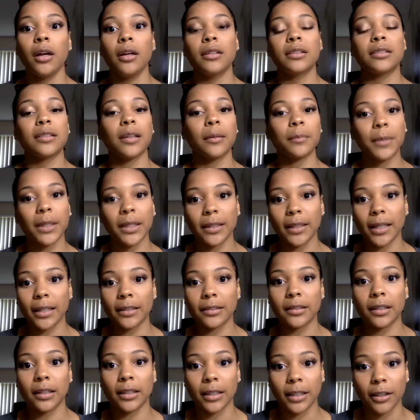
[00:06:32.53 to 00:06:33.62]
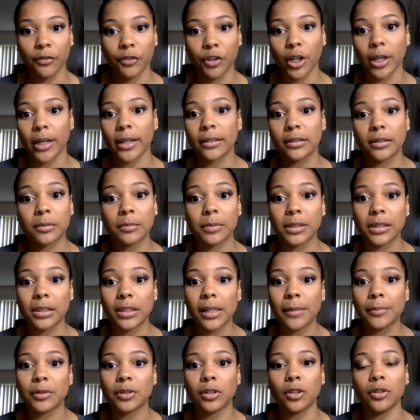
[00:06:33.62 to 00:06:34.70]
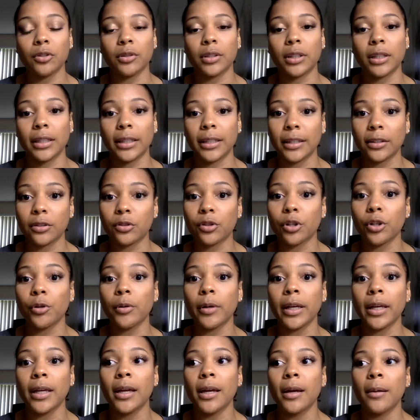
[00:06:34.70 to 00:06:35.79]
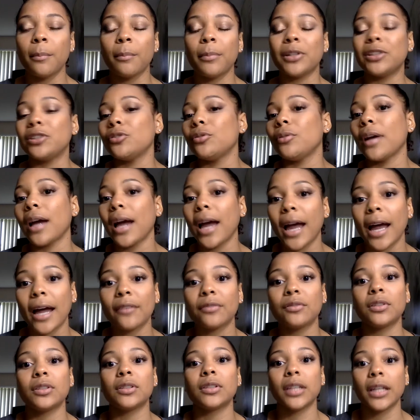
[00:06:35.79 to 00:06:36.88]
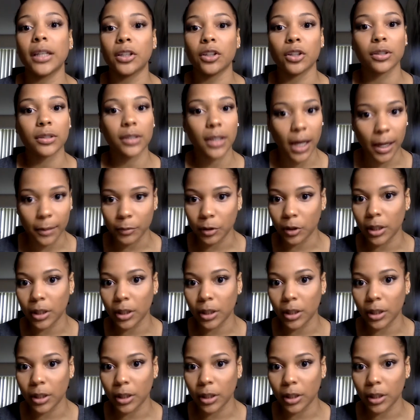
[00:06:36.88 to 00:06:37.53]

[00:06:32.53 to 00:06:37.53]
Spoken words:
something that's going to give your hair some slip so you can get through it, but you have to take your time.